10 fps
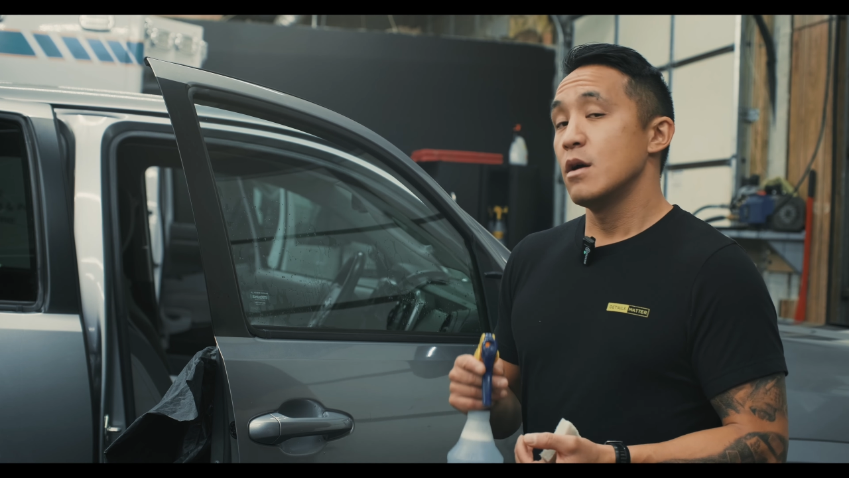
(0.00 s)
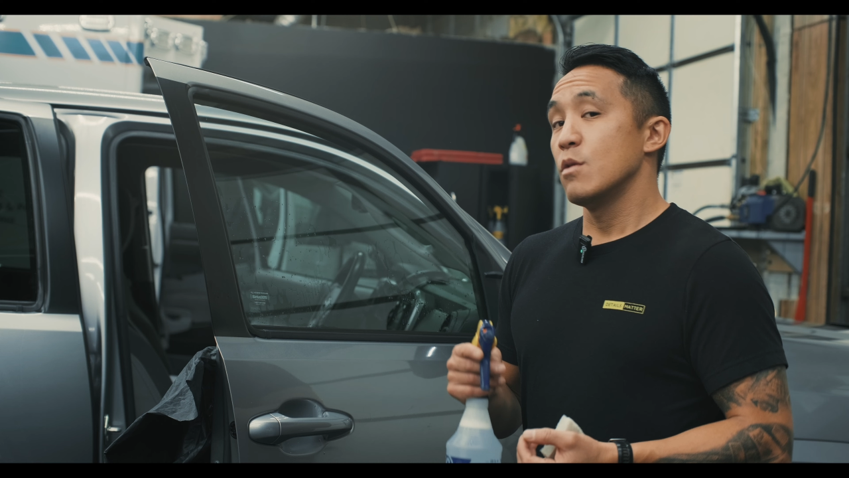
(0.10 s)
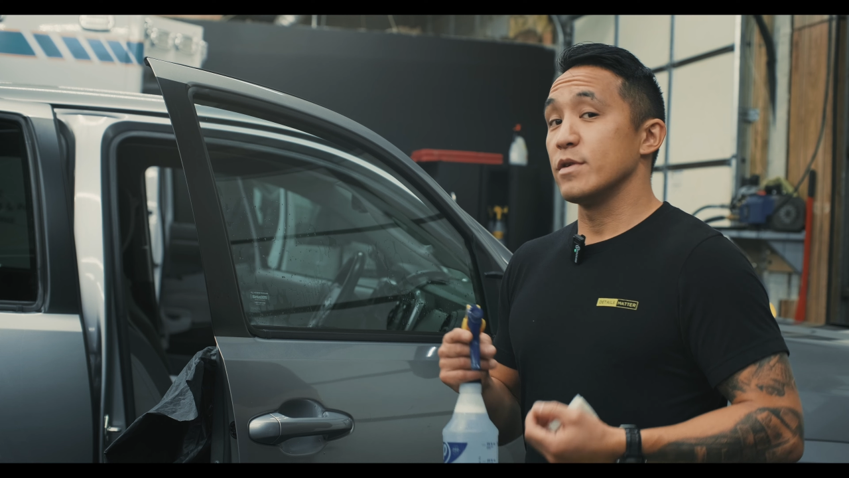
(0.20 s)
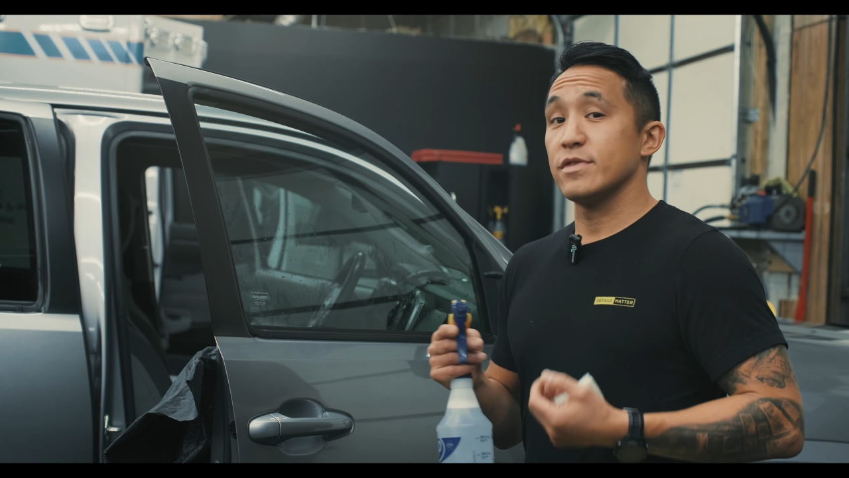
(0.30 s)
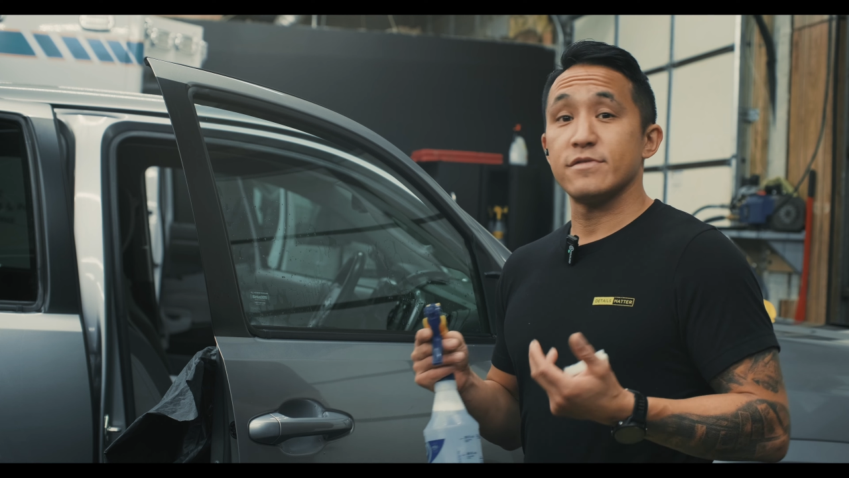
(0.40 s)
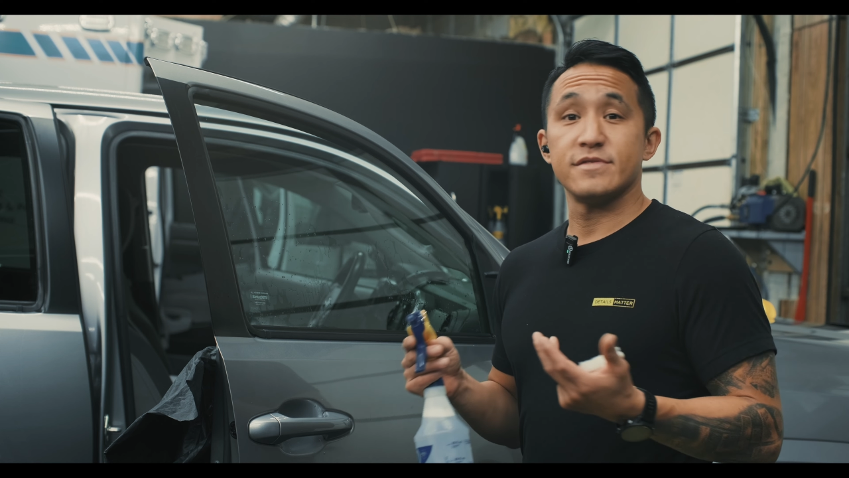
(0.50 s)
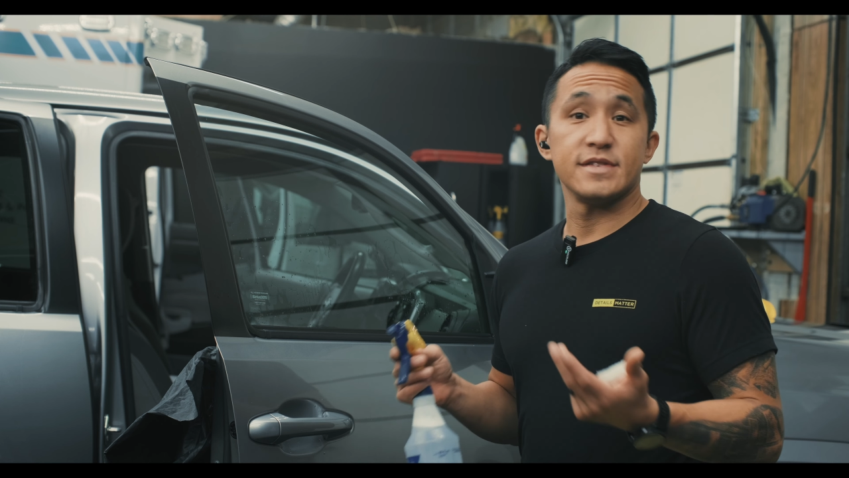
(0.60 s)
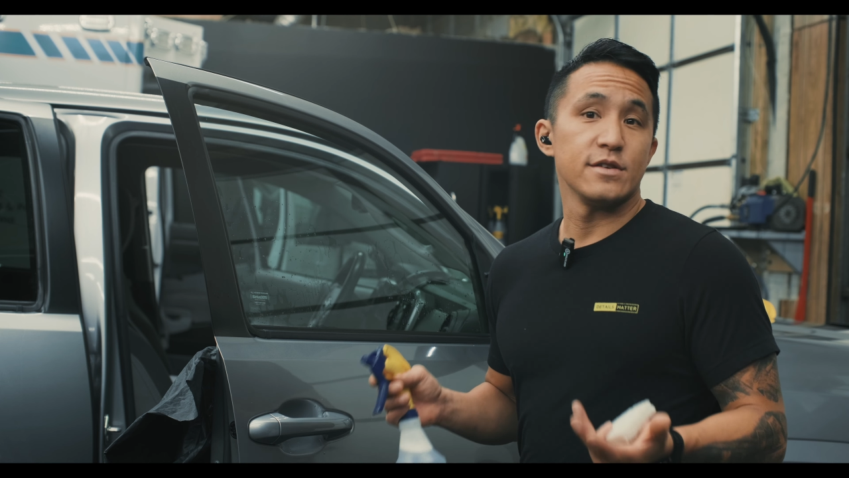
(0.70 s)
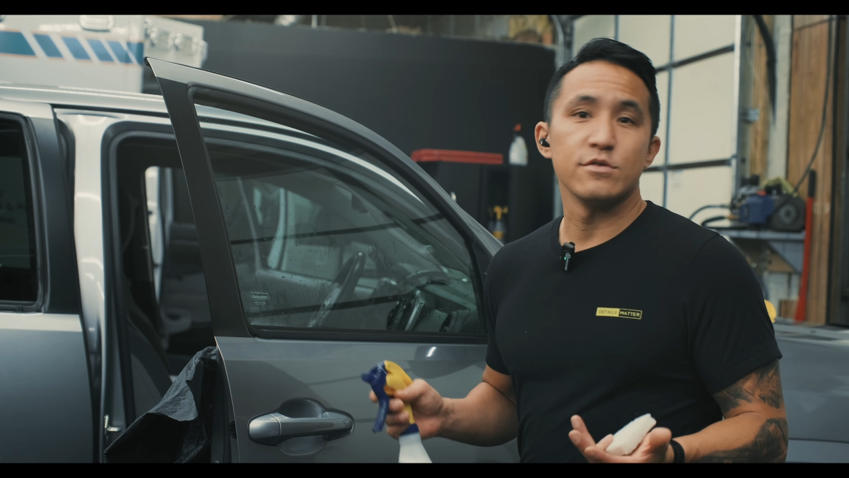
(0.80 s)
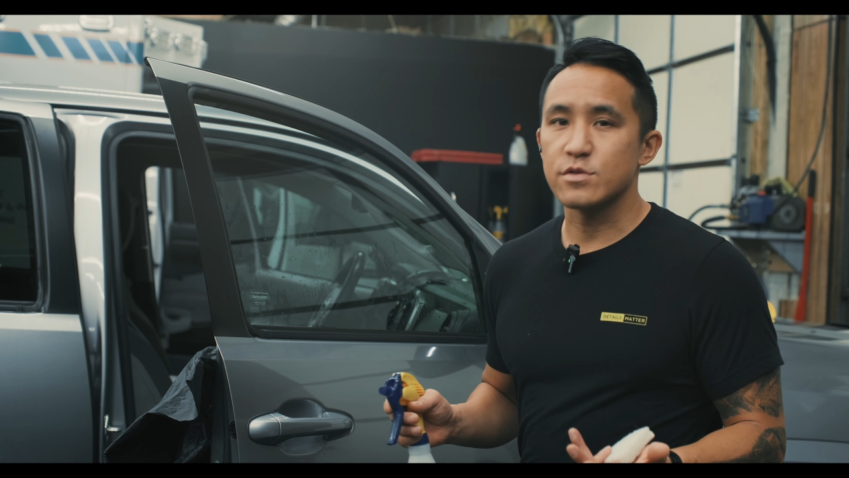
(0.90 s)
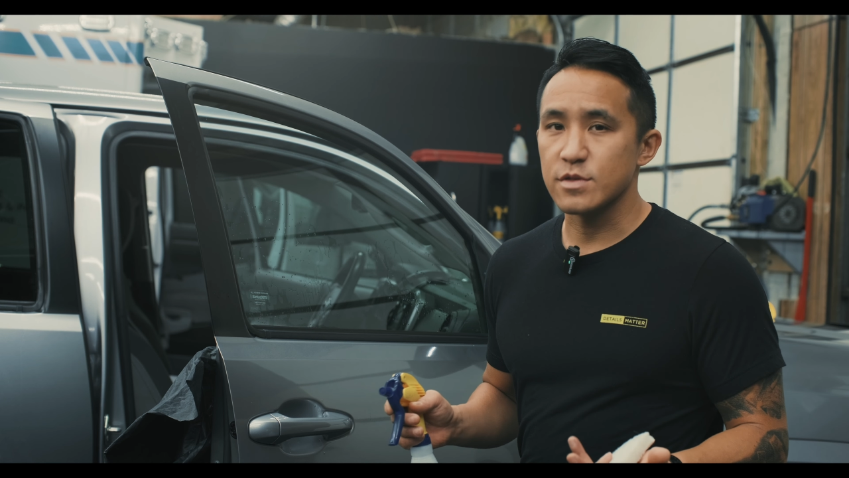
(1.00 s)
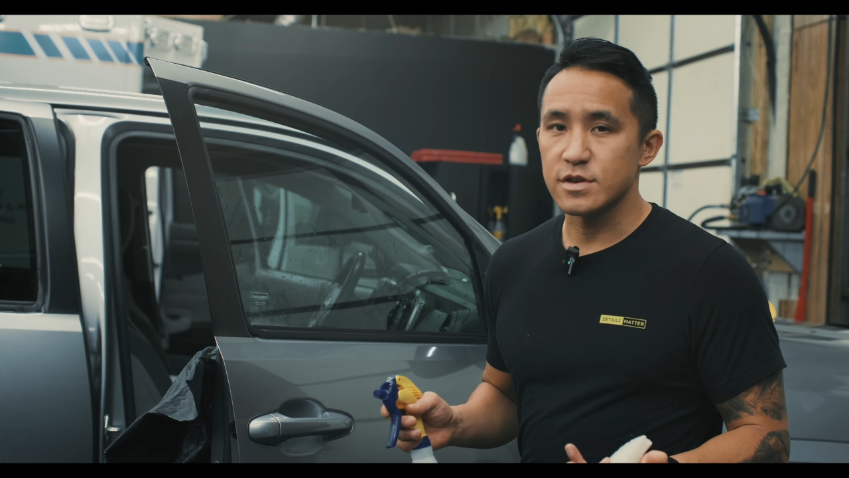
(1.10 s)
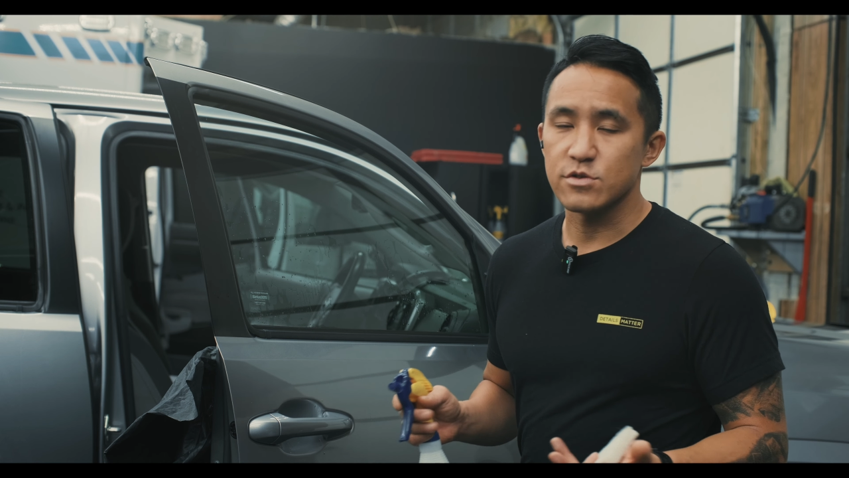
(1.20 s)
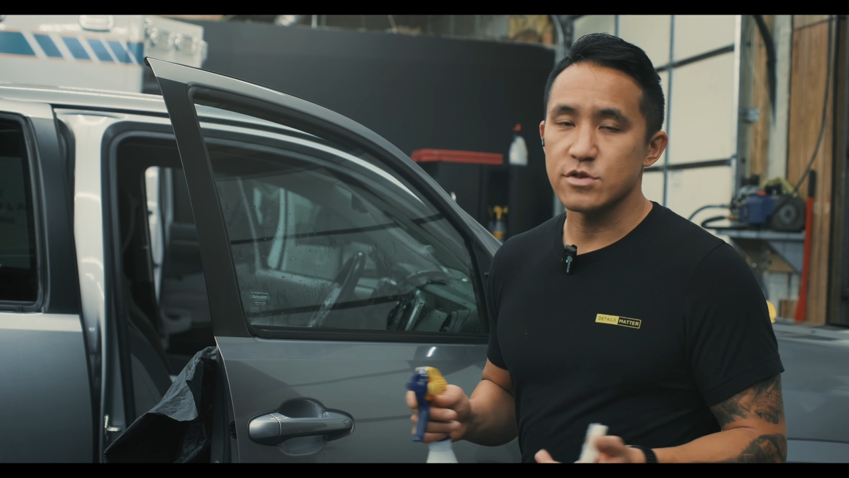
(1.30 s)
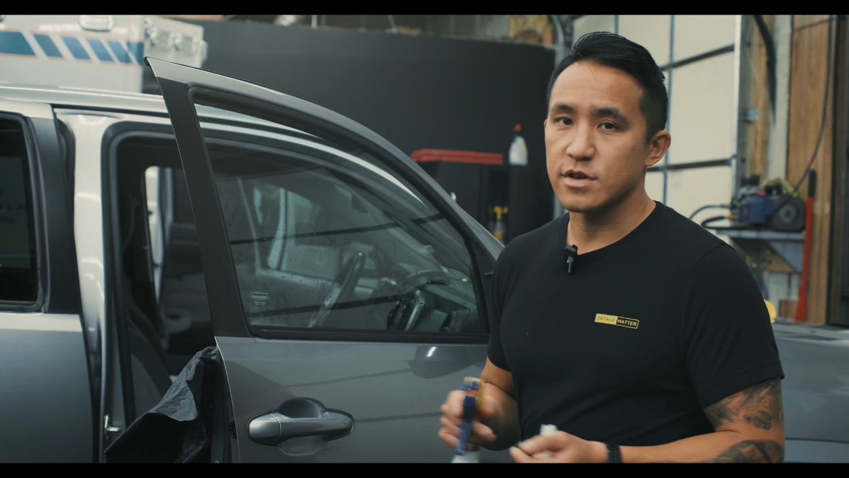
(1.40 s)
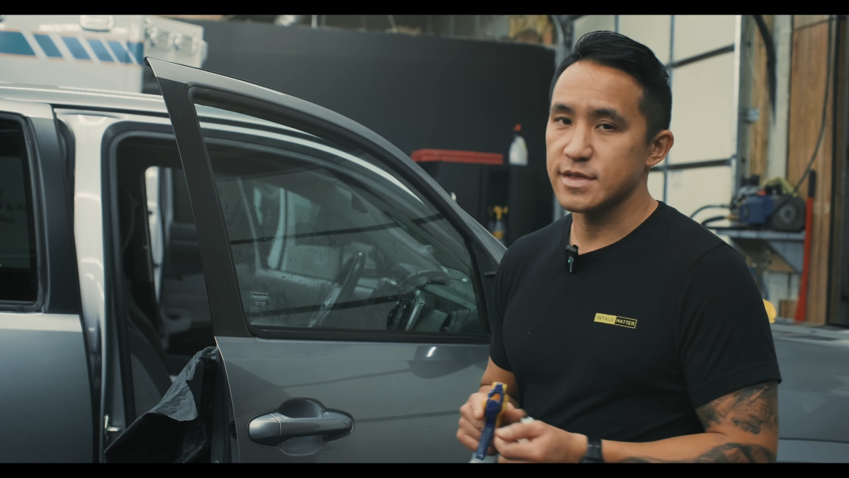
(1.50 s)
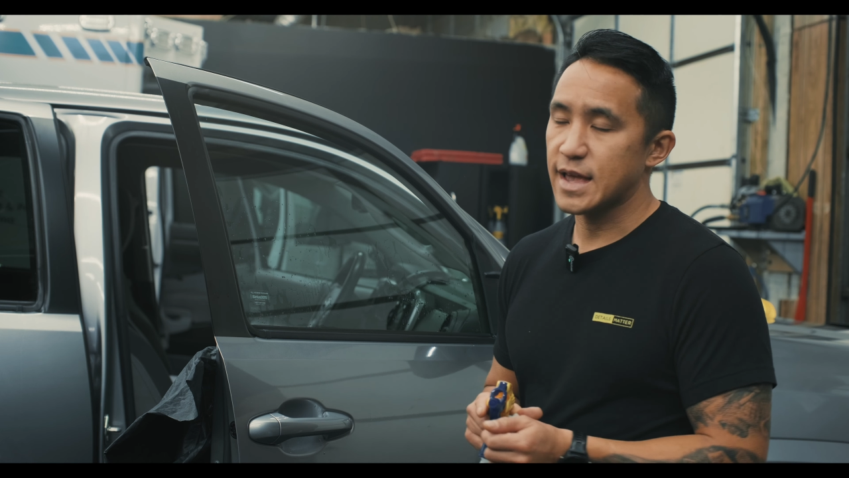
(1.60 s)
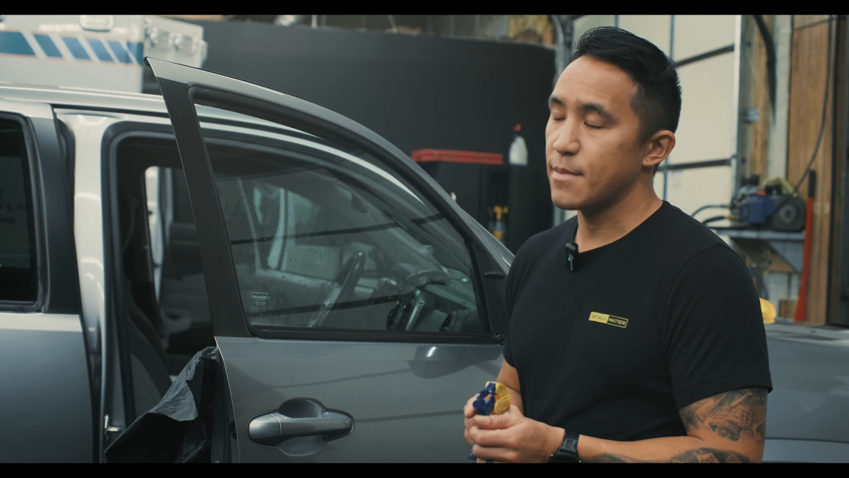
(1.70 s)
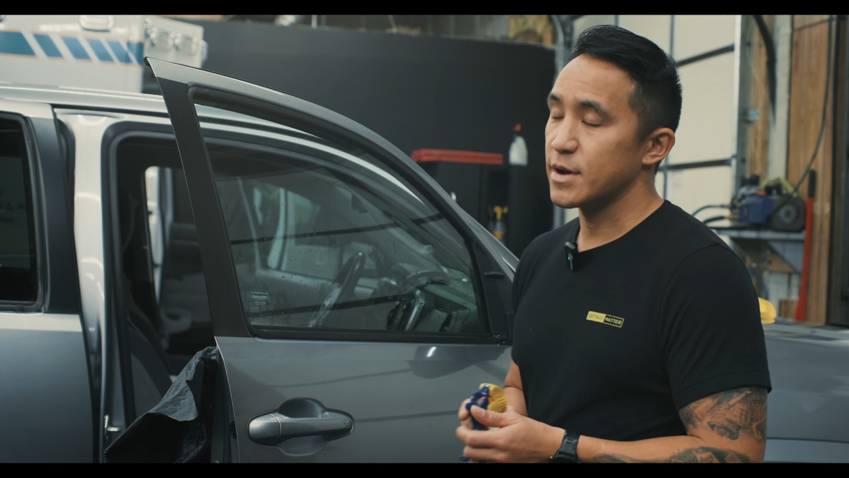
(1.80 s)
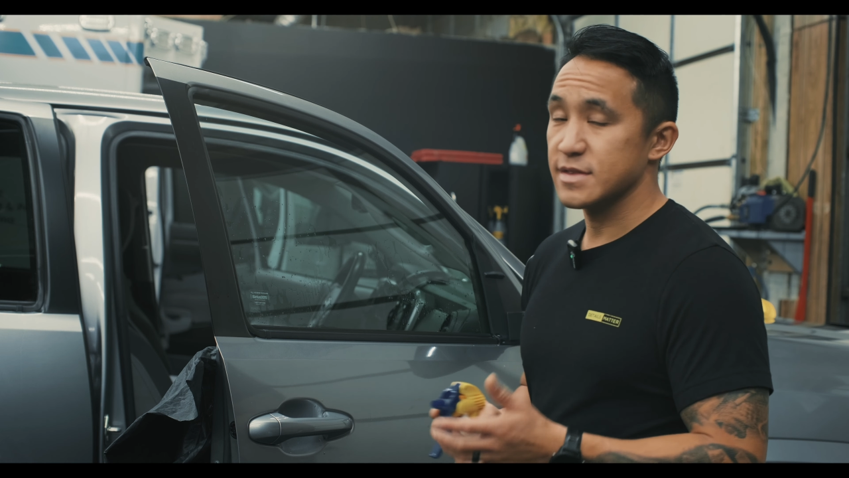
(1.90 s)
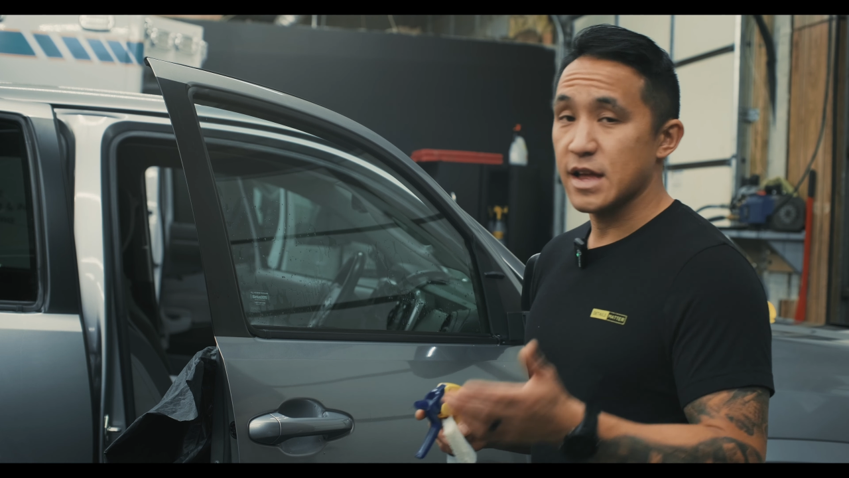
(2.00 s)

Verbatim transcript: with zero to little no contaminants.